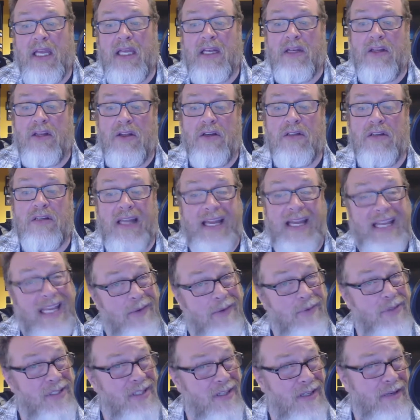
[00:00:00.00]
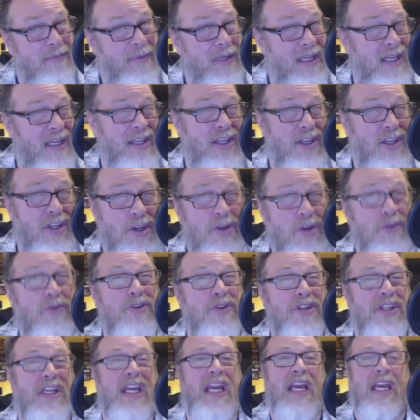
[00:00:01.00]
It looked like it was going to be a
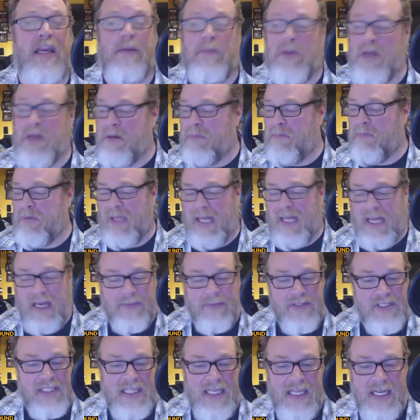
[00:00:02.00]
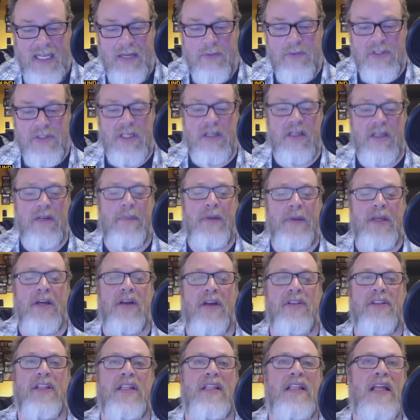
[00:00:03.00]
huge game. Playoff seeding was going to
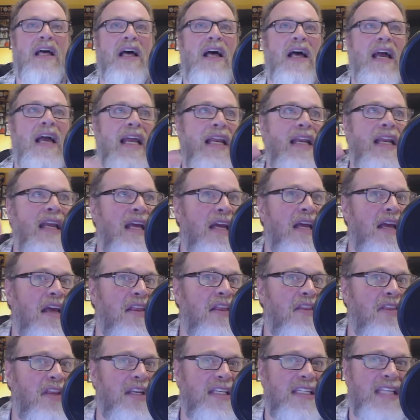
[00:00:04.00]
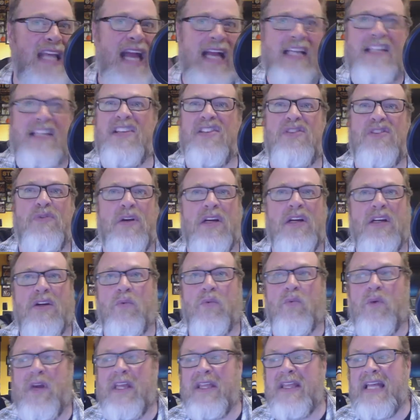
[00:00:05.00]
be on the line. The Texans were
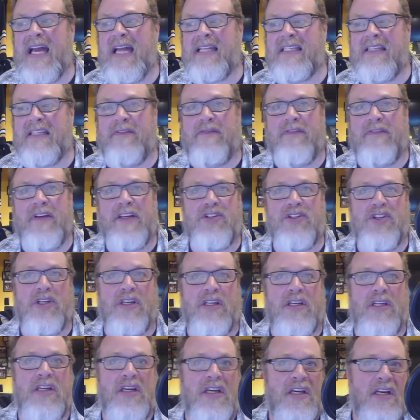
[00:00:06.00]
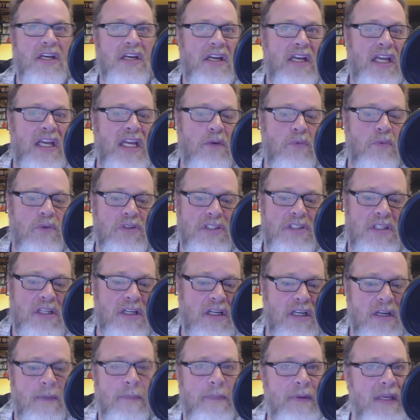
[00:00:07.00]
going to win that division. It was
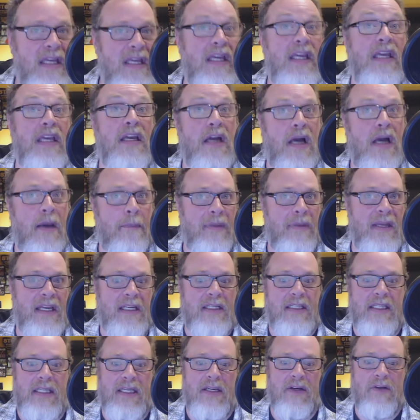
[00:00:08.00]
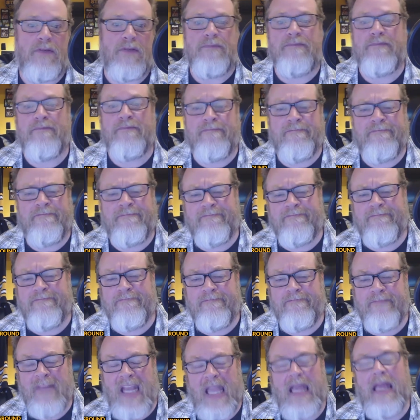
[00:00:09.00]
going to be a big deal.
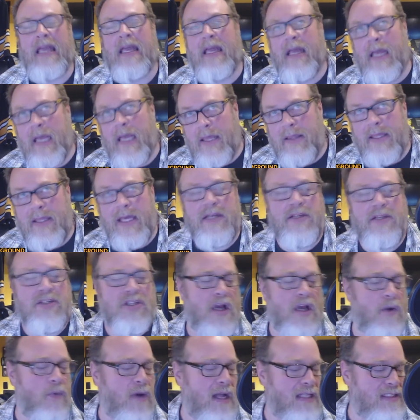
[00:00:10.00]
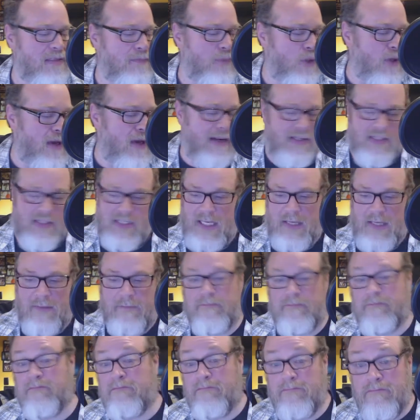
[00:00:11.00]
Then Deshaun Watson blew out his
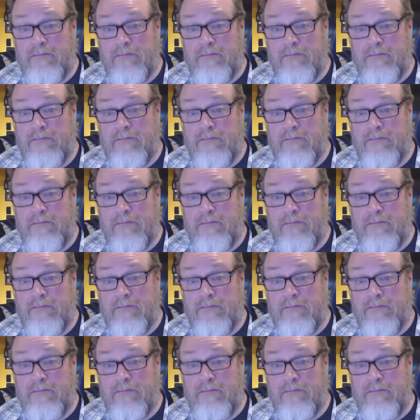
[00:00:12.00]
knee.